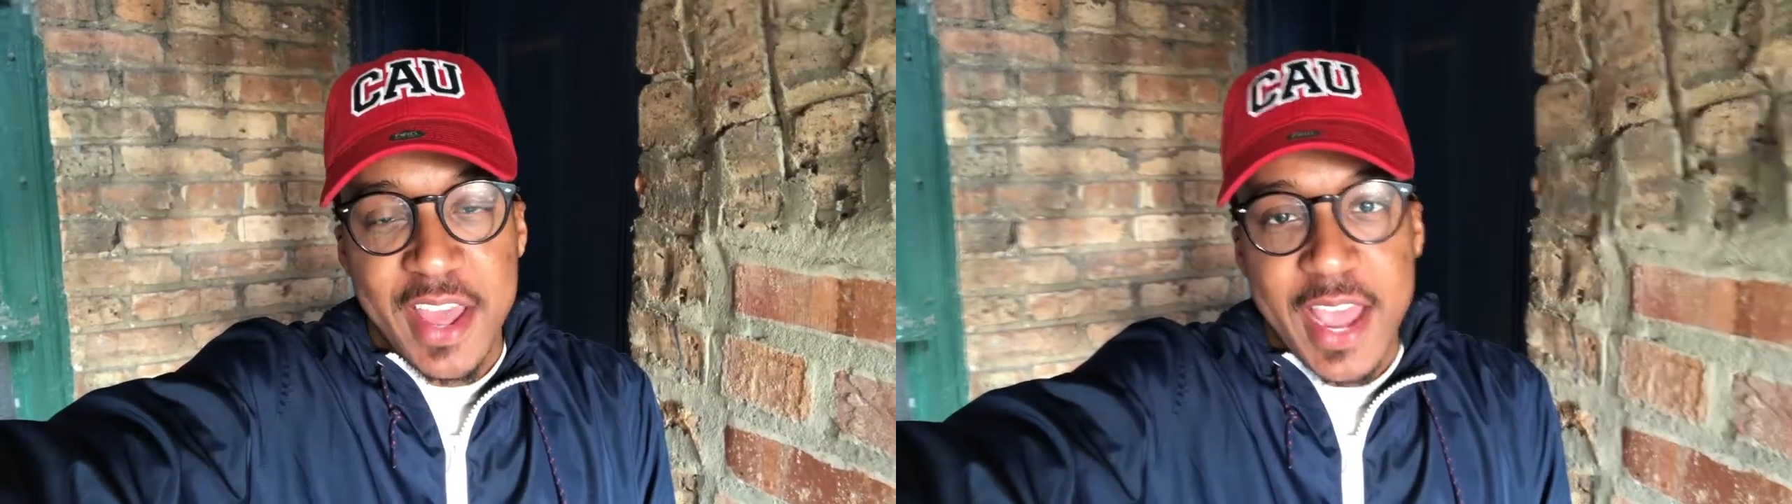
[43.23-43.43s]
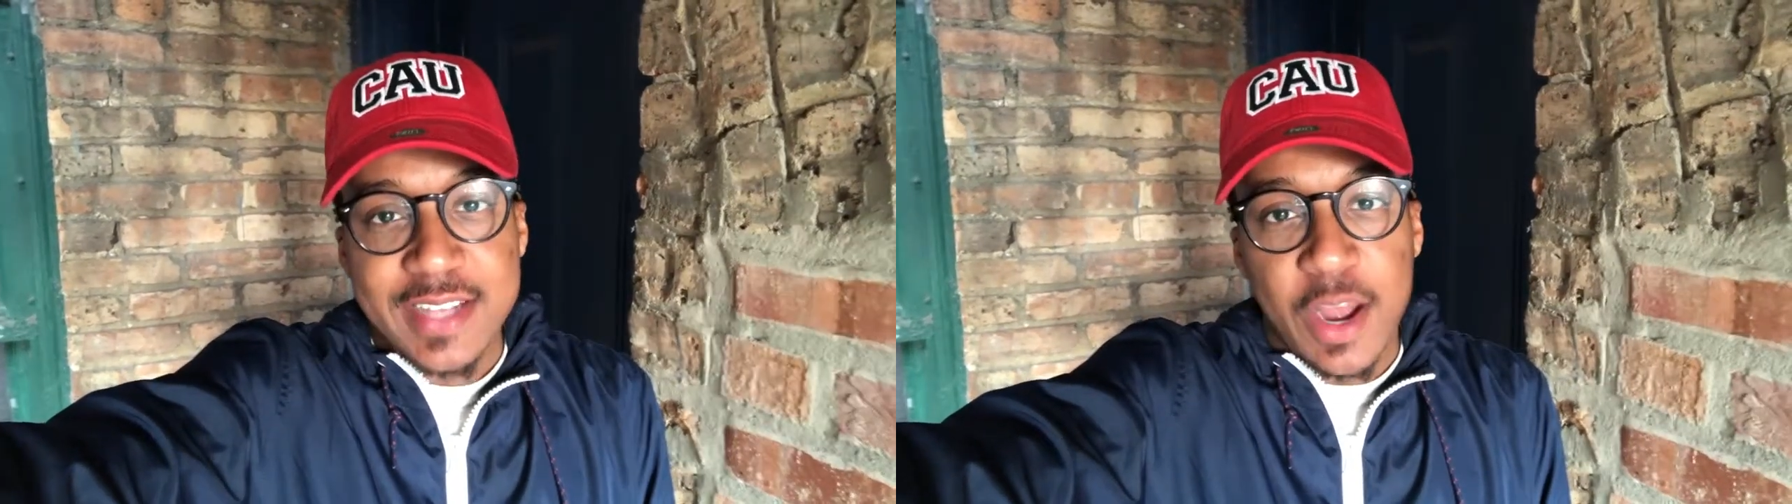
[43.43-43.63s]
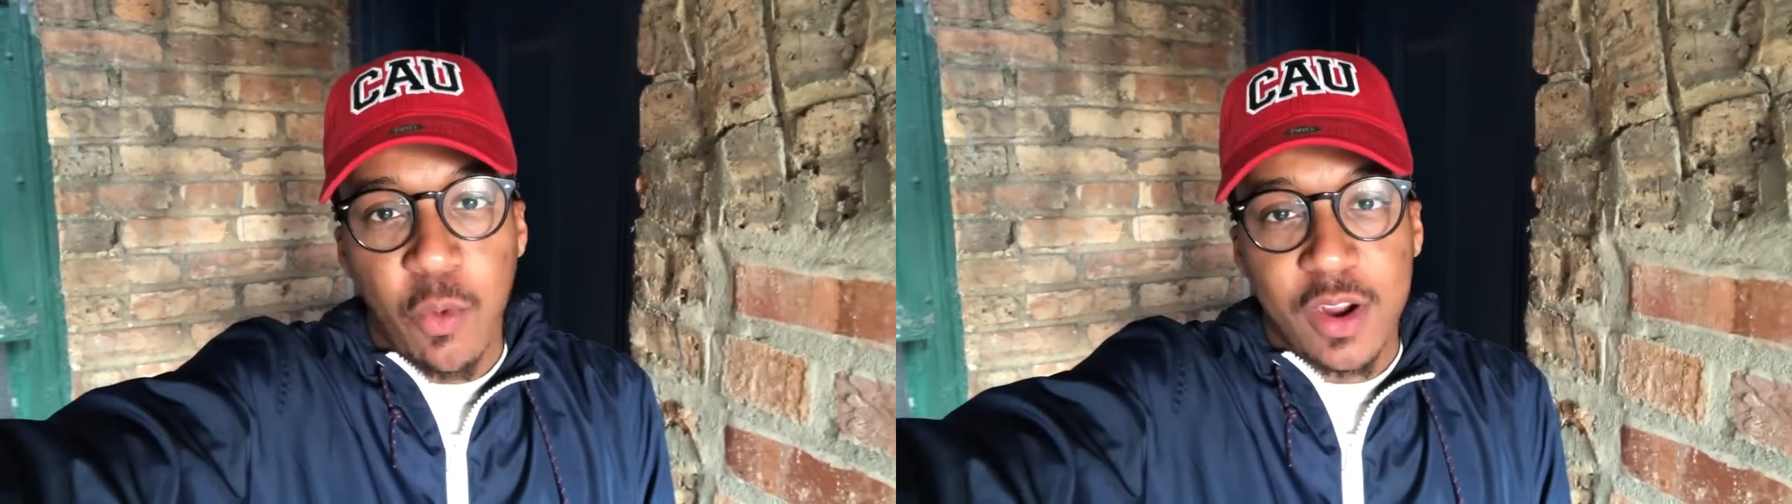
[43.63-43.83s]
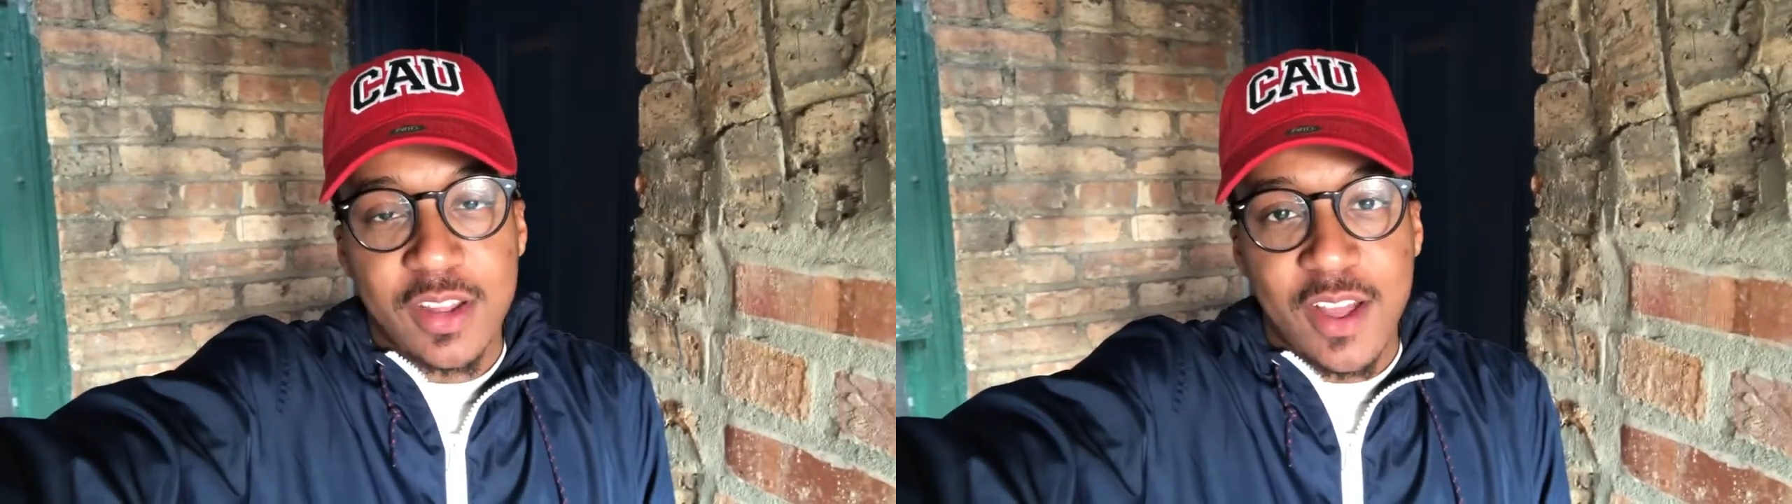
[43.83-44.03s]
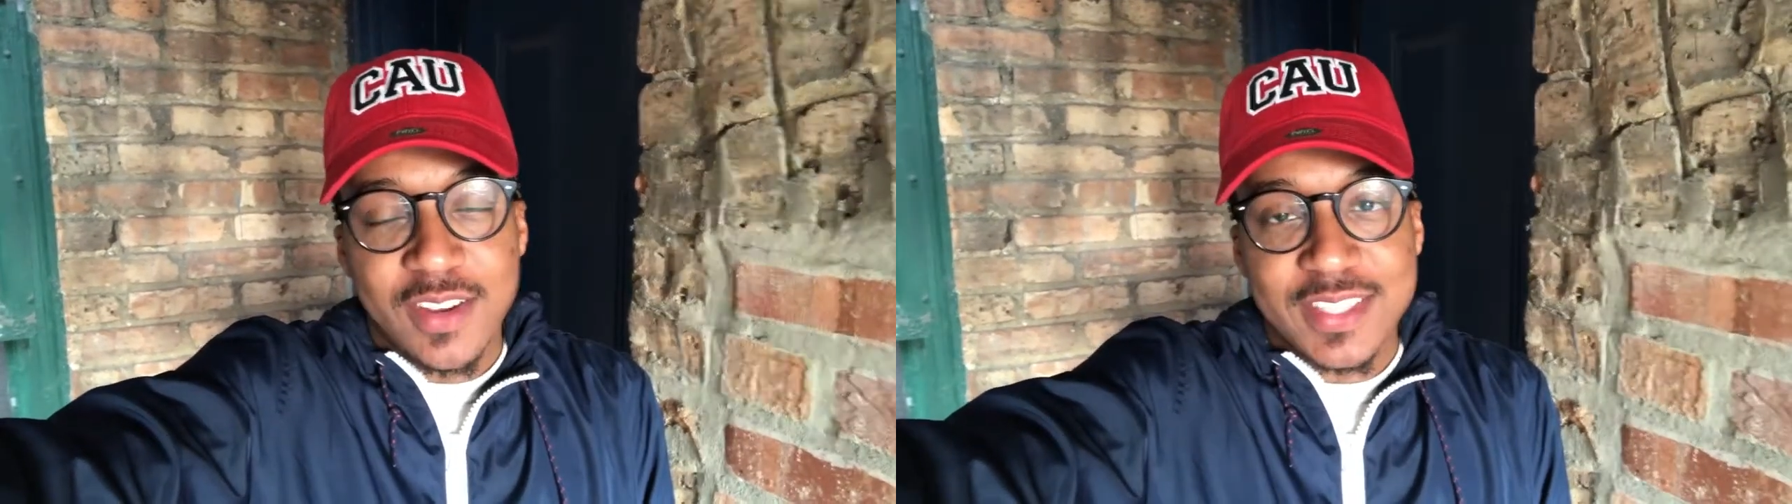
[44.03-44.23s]
as I work
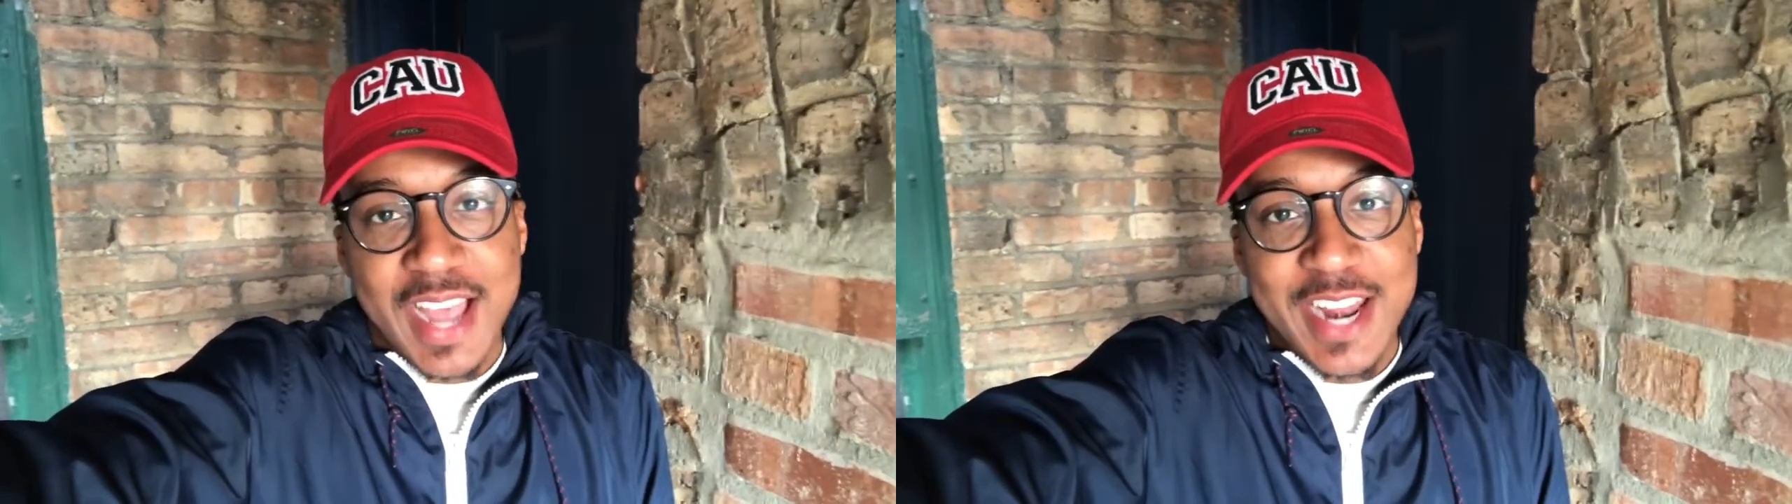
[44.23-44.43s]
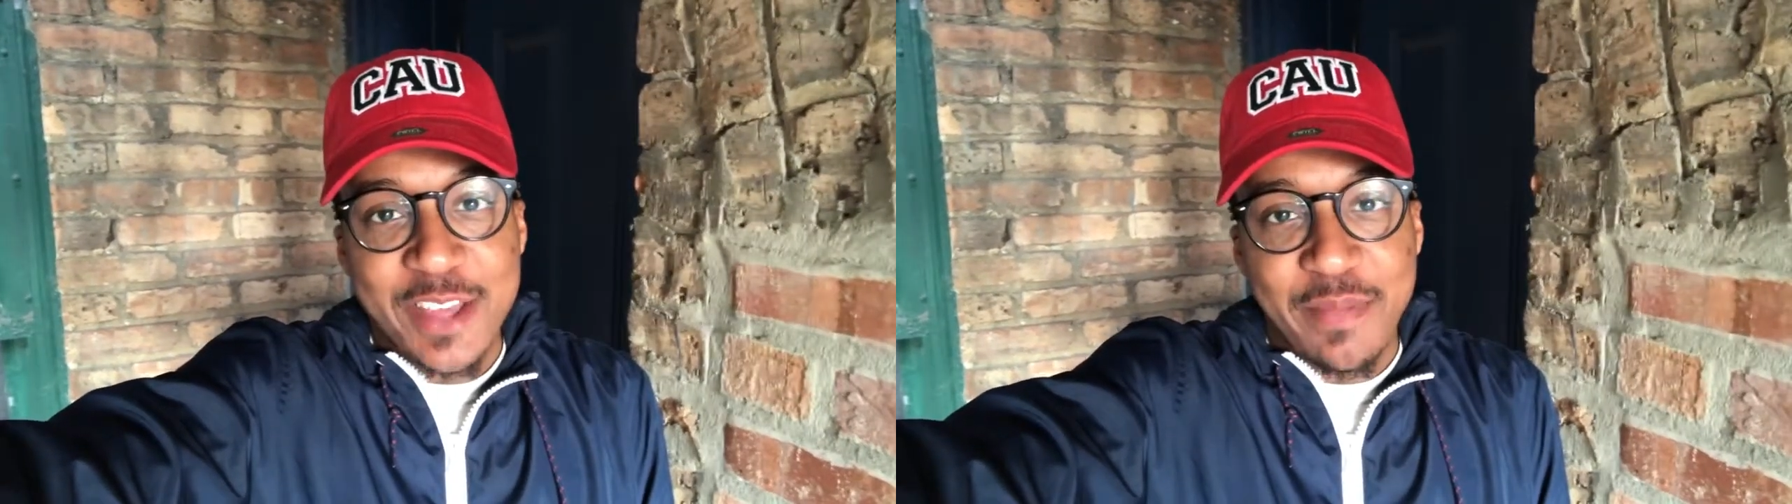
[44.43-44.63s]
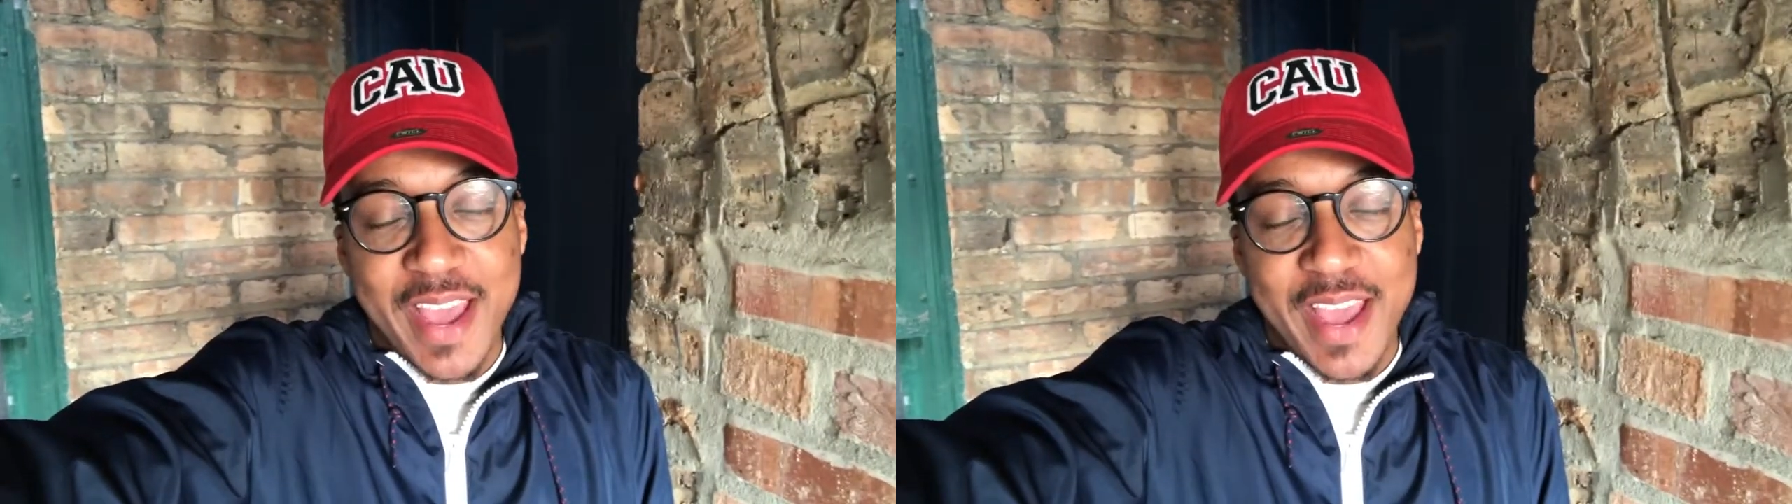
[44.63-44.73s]
alongside him